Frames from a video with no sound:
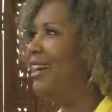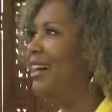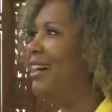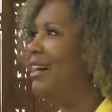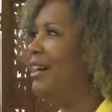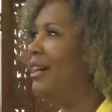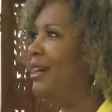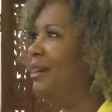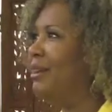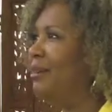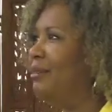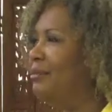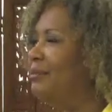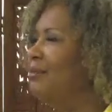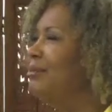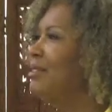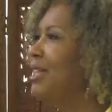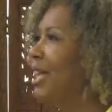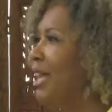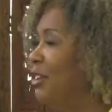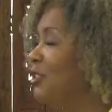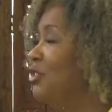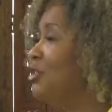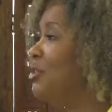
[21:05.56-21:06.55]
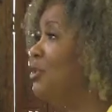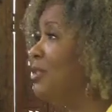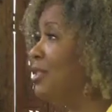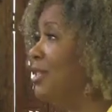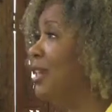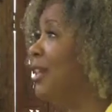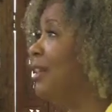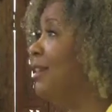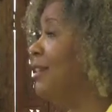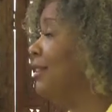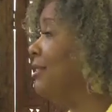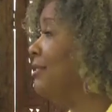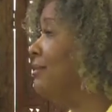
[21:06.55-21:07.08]
As you
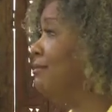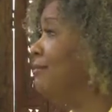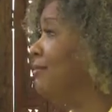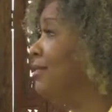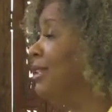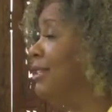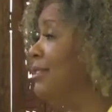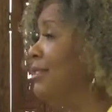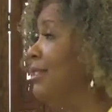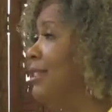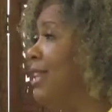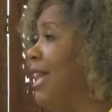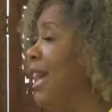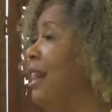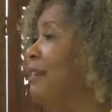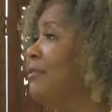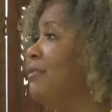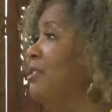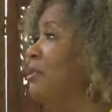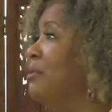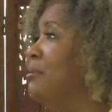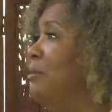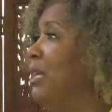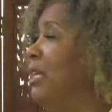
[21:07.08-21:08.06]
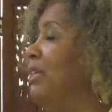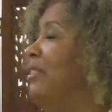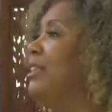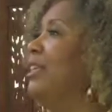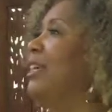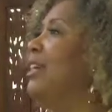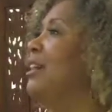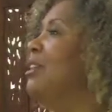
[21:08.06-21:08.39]
said, it doesn't have to mean the